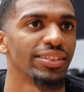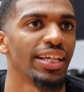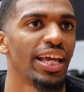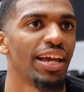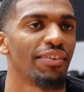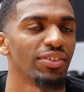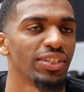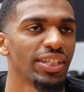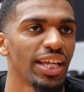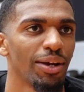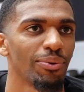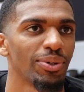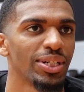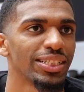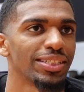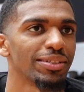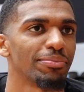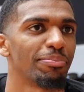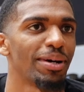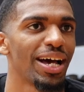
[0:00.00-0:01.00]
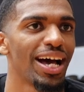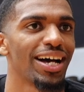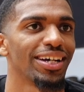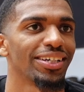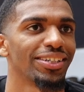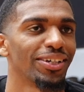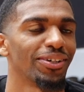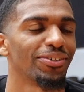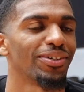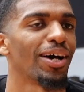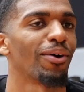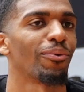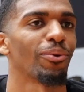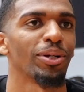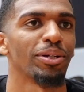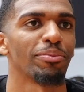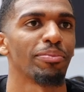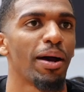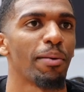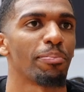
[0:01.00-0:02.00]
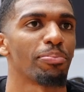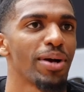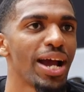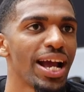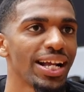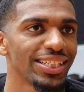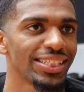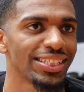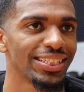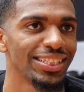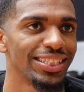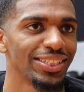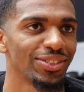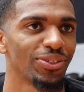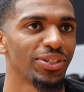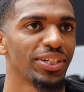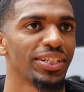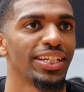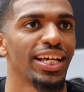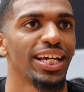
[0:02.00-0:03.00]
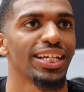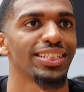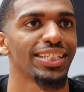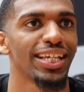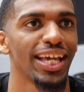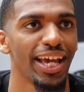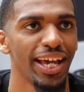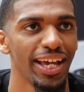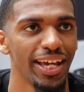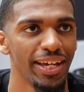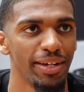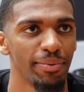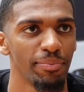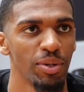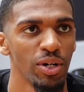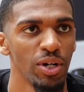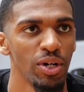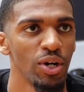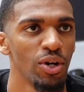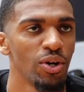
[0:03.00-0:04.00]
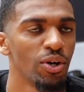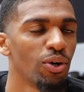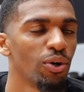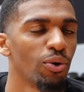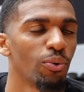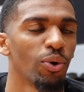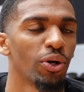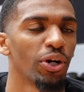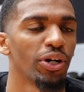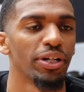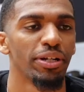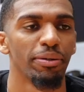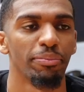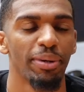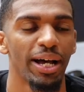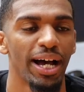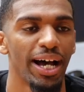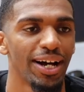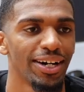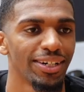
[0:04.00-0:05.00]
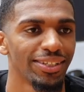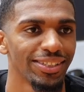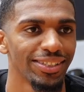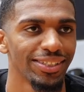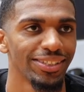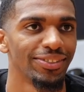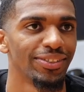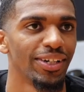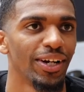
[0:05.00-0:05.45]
everything, what it's about, you know, not worrying about practices or the next game or worrying about, you